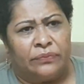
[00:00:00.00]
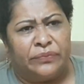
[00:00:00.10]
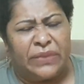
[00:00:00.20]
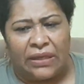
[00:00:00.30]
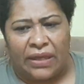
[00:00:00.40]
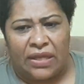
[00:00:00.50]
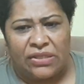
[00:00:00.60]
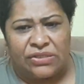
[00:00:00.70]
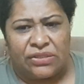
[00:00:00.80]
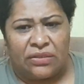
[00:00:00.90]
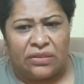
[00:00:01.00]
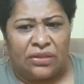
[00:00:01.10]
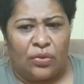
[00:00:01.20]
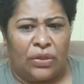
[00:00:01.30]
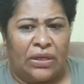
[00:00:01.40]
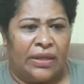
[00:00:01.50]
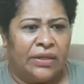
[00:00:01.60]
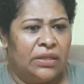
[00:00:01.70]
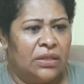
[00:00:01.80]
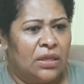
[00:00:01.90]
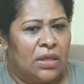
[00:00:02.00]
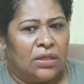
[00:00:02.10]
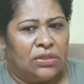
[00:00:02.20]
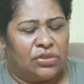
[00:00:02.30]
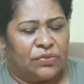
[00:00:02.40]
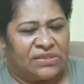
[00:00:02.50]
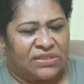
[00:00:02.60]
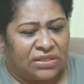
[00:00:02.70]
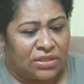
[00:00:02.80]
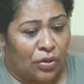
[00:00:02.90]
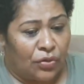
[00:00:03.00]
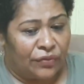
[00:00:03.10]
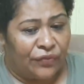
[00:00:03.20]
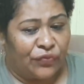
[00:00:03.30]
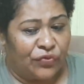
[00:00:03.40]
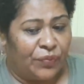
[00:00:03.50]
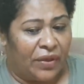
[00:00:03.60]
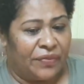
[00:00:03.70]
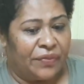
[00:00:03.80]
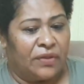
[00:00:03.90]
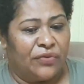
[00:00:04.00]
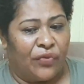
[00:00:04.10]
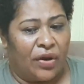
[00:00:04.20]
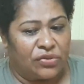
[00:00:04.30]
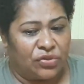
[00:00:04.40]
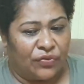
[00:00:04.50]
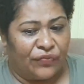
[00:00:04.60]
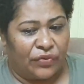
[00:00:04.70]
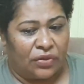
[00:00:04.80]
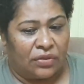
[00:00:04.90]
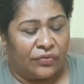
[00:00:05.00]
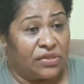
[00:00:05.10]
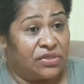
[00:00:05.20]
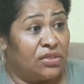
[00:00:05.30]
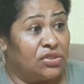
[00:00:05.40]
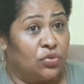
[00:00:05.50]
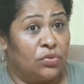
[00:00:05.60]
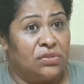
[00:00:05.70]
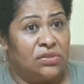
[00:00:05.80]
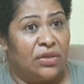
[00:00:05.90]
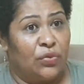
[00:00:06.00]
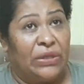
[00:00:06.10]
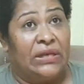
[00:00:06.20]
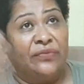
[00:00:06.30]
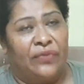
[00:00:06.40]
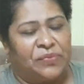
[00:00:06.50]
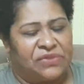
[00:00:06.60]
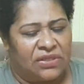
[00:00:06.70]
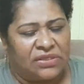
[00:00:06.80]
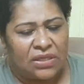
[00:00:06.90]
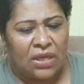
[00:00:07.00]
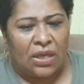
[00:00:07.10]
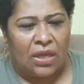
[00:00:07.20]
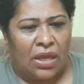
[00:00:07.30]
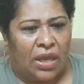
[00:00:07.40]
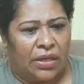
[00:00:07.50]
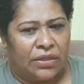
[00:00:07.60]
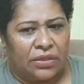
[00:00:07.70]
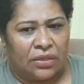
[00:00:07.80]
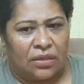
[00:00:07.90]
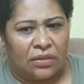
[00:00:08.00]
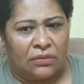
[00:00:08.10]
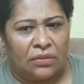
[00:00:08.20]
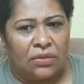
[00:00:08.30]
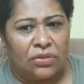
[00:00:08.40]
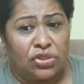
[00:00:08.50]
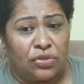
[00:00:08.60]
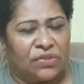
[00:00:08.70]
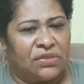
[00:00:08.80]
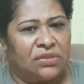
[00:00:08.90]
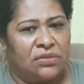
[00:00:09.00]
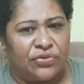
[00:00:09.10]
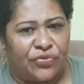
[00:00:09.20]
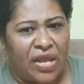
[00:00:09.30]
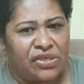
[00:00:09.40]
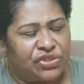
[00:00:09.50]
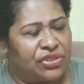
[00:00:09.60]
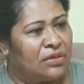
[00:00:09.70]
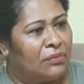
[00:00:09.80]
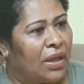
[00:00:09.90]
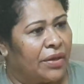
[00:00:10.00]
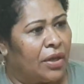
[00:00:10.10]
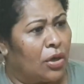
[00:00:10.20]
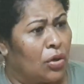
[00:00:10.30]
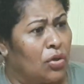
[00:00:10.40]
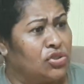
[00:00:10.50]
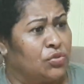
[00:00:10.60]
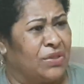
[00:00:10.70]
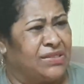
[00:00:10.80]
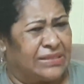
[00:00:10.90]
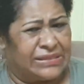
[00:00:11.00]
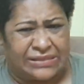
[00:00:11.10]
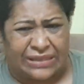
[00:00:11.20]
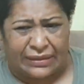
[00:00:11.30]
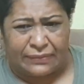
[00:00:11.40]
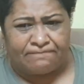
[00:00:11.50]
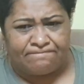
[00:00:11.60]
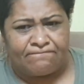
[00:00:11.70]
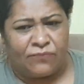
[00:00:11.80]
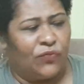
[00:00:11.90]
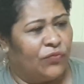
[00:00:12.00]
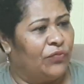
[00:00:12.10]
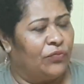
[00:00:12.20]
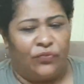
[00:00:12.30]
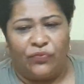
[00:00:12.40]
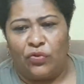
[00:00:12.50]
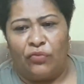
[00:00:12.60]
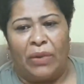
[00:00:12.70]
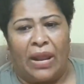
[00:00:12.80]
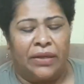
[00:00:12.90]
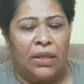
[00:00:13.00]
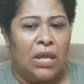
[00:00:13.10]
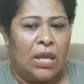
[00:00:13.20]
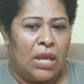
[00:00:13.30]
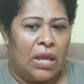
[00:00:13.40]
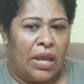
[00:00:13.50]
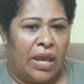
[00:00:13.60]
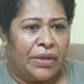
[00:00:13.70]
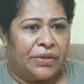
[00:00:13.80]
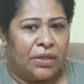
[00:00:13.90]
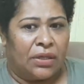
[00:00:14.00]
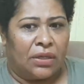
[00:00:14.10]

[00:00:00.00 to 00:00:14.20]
middle-aged talkie lady. She was sitting down on the footpath in front of Rajan stores, and we live upstairs, and she was drenched in blood. Her clothes were just full of blood, and